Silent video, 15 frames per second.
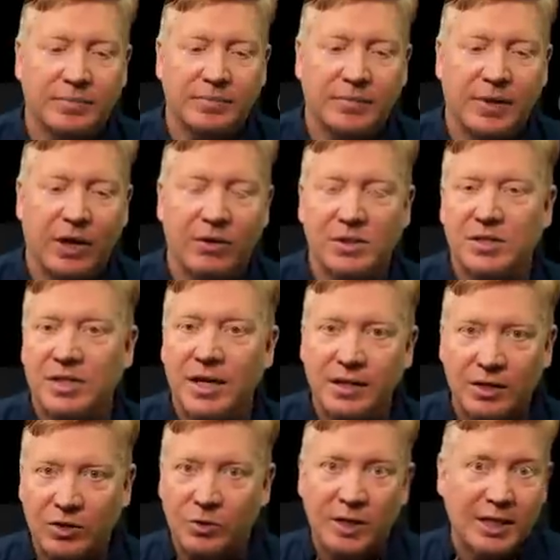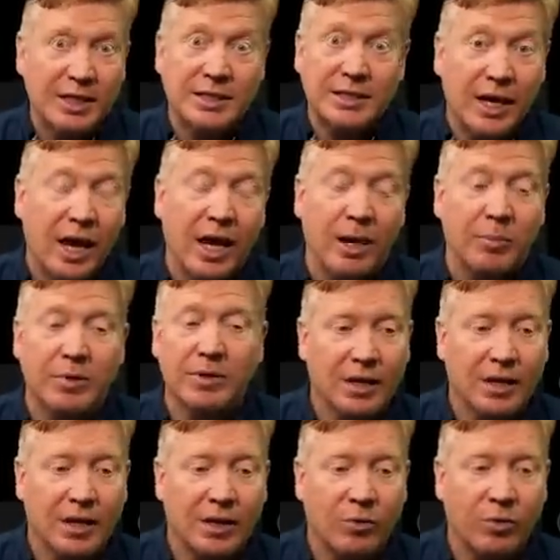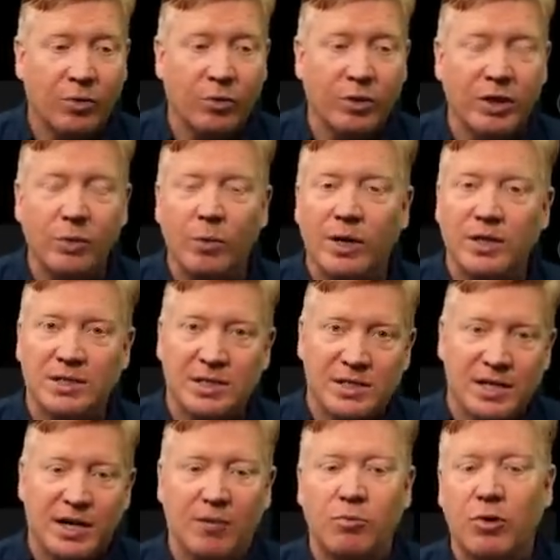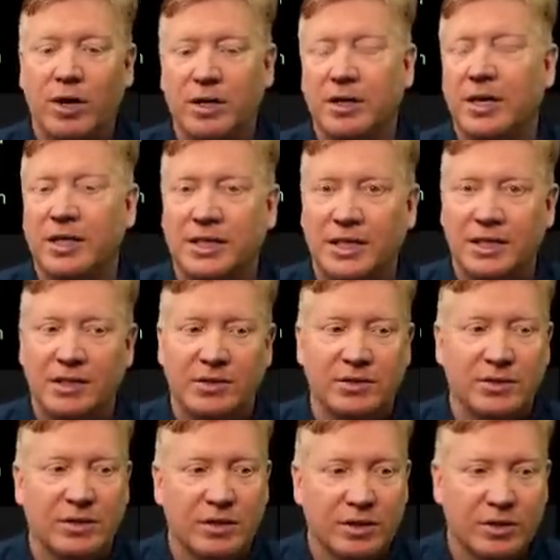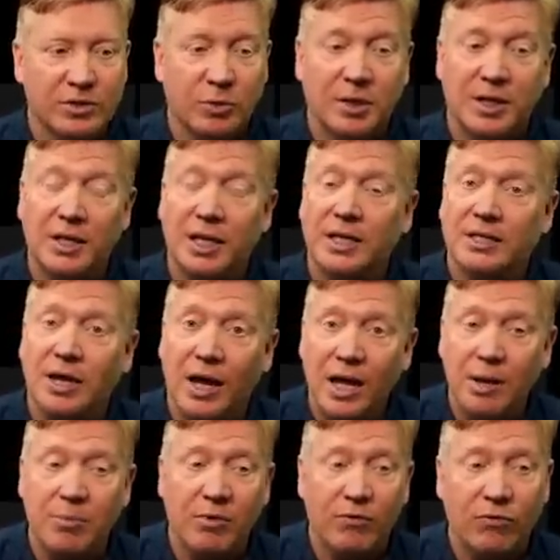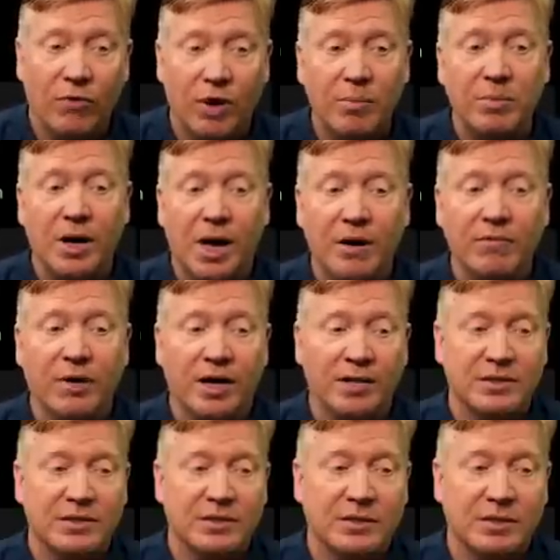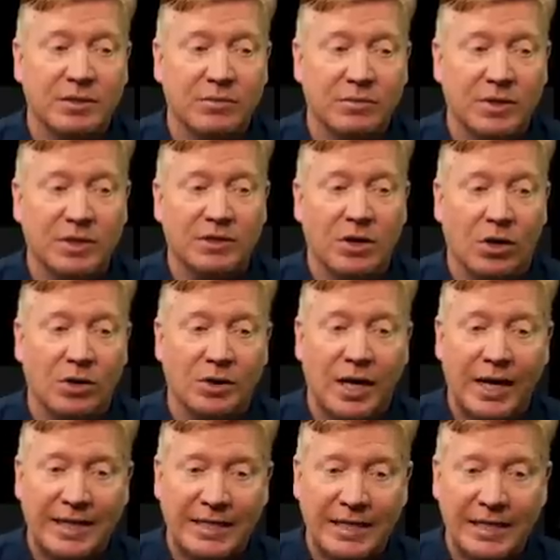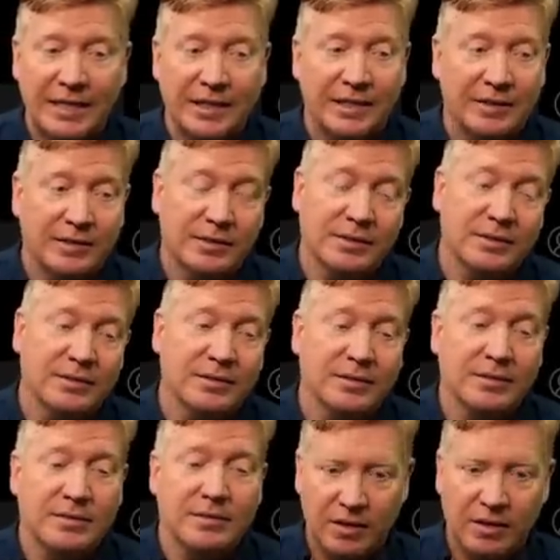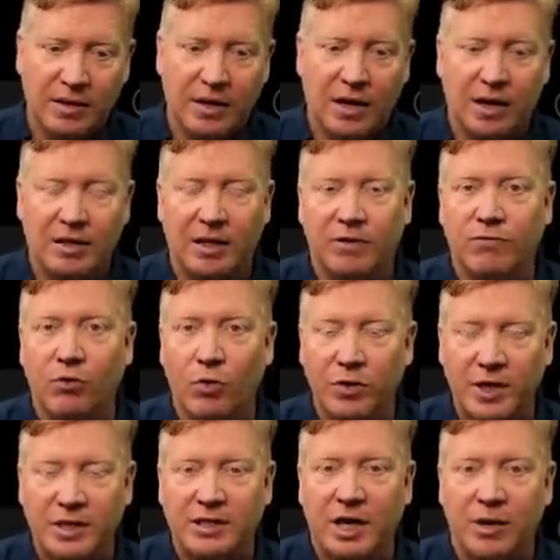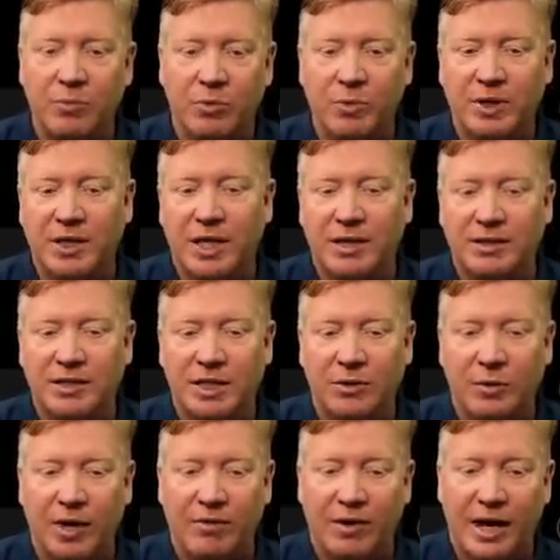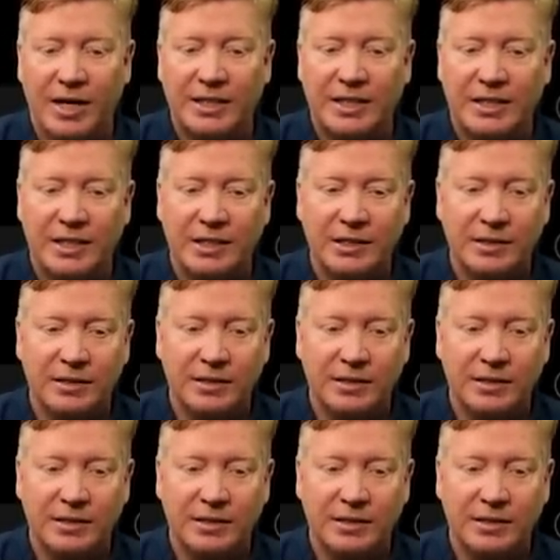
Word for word: Now a set you need a type. And what we really want is a set of product IDs. So we can get a type from convex that's called ID. And then for that type, we can then say that we have an ID